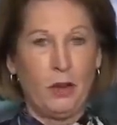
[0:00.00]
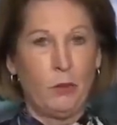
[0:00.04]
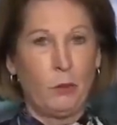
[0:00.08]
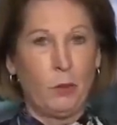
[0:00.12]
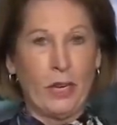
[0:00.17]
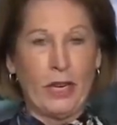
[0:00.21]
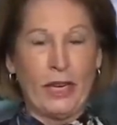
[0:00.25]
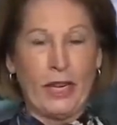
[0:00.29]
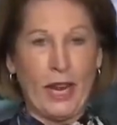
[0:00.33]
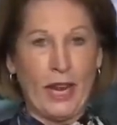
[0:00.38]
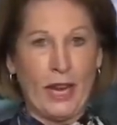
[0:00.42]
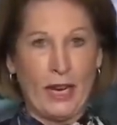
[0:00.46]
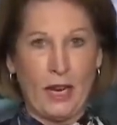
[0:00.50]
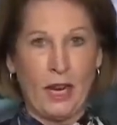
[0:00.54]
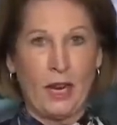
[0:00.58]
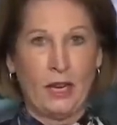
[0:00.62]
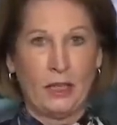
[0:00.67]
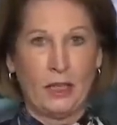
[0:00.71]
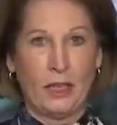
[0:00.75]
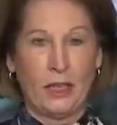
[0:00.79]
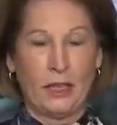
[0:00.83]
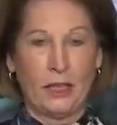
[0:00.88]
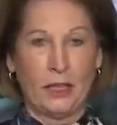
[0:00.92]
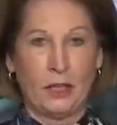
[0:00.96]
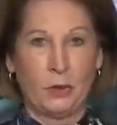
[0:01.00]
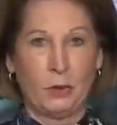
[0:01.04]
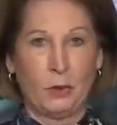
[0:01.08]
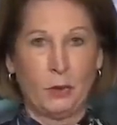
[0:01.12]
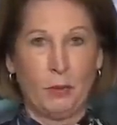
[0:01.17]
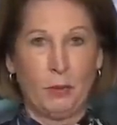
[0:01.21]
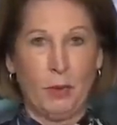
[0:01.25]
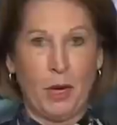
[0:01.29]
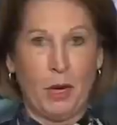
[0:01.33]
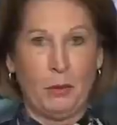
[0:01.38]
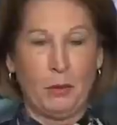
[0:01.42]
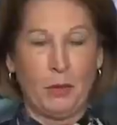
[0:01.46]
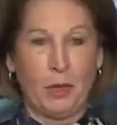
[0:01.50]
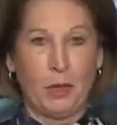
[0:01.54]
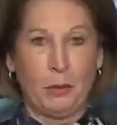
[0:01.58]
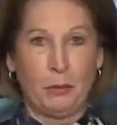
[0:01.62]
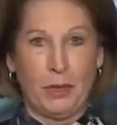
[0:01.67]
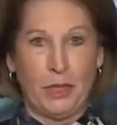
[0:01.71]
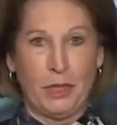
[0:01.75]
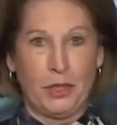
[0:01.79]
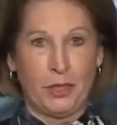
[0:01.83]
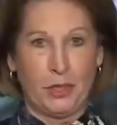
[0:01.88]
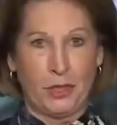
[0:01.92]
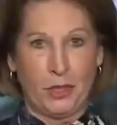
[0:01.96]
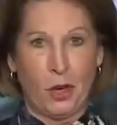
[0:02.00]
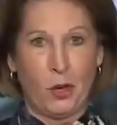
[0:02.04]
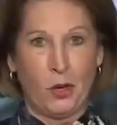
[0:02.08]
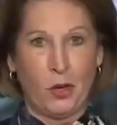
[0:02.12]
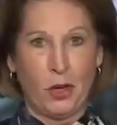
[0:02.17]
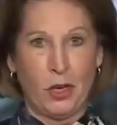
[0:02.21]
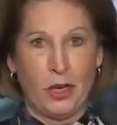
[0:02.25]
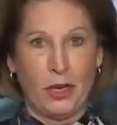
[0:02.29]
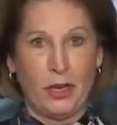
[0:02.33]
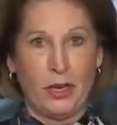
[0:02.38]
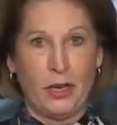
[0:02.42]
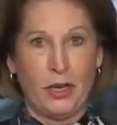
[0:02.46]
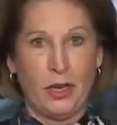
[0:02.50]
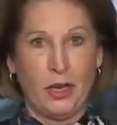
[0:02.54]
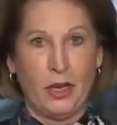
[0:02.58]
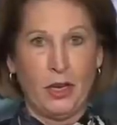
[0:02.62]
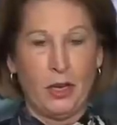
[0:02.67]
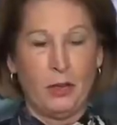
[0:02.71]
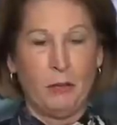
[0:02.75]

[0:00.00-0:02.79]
We cannot let this republic be stolen